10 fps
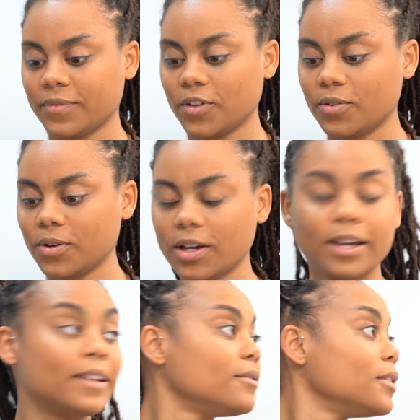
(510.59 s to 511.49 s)
You're doing
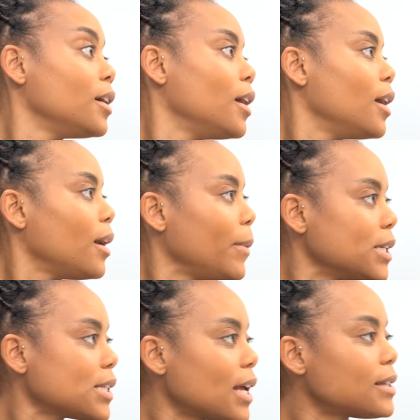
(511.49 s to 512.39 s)
good. I mean,
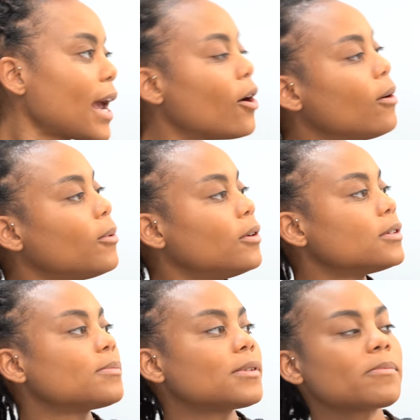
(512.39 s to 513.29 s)
it's not
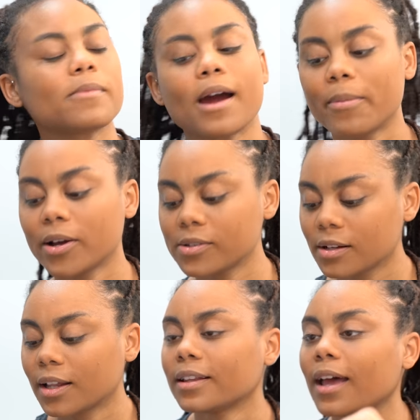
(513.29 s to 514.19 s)
terrible. Sometimes my eyebrows
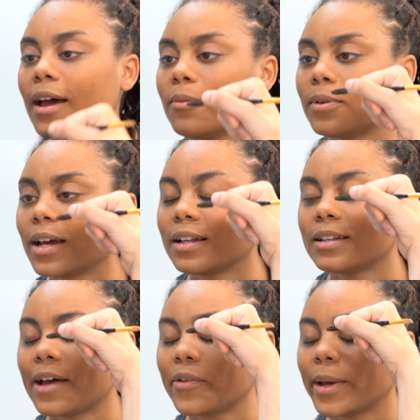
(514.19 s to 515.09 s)
look like that when I
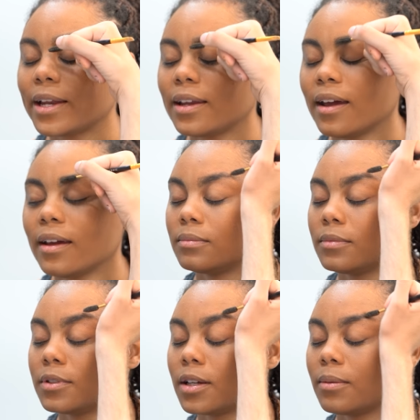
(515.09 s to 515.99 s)
have a bad day.
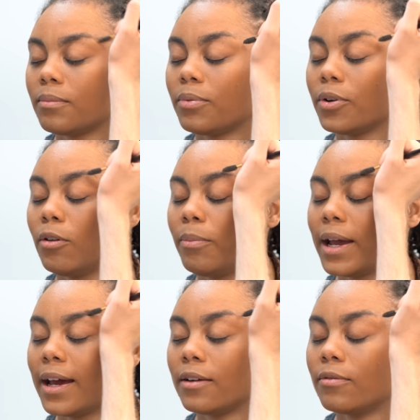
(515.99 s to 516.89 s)
It's like Braille
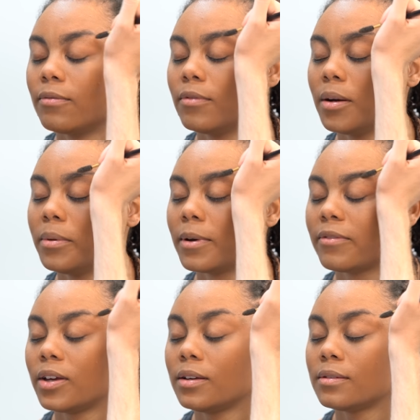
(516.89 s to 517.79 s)
pad rubbing my
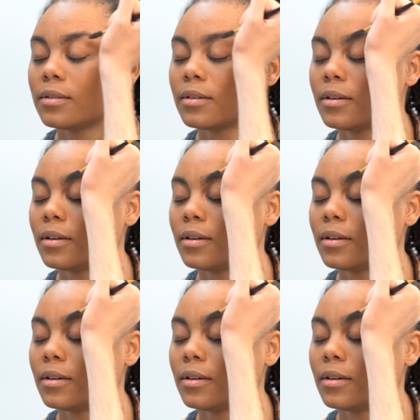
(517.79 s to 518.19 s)
face.